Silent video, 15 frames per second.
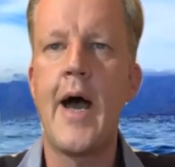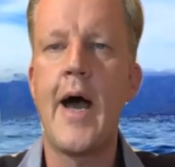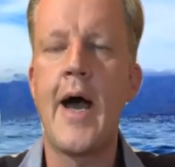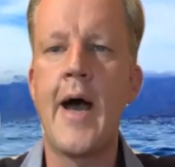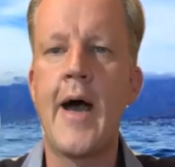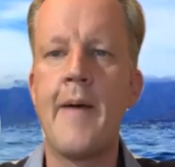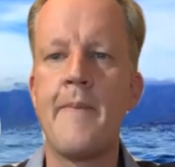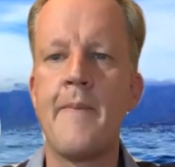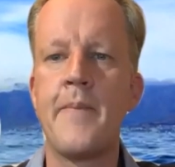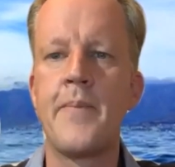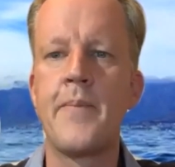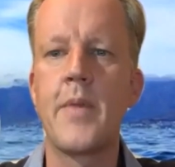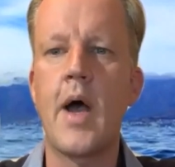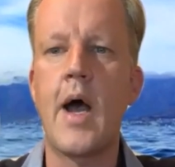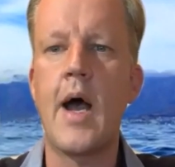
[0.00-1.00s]

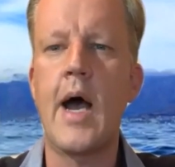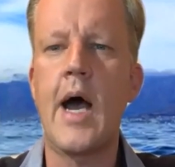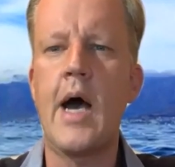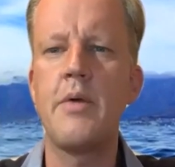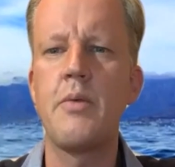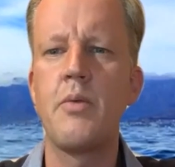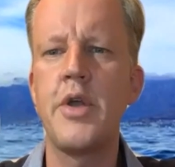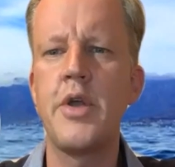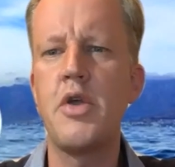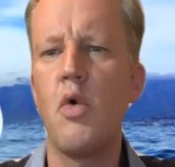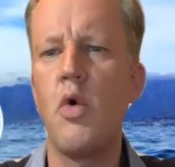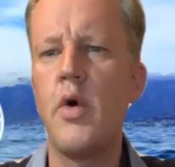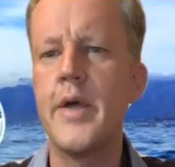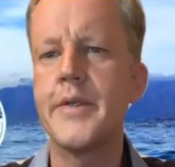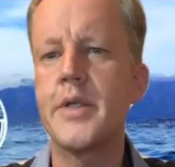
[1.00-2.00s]
Um, how, were
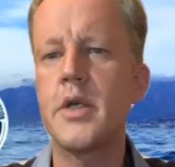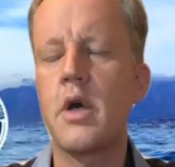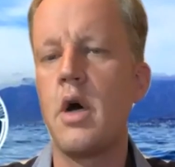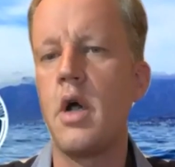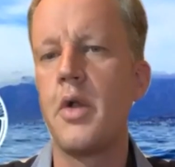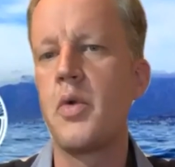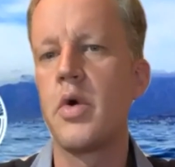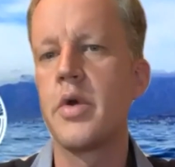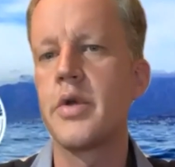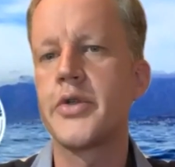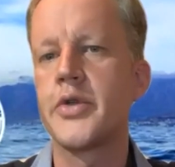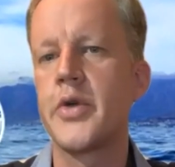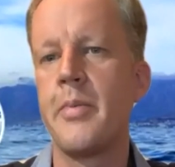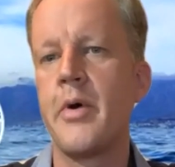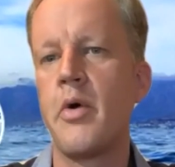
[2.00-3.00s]
you always a cold water
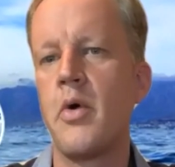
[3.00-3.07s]
swimmer,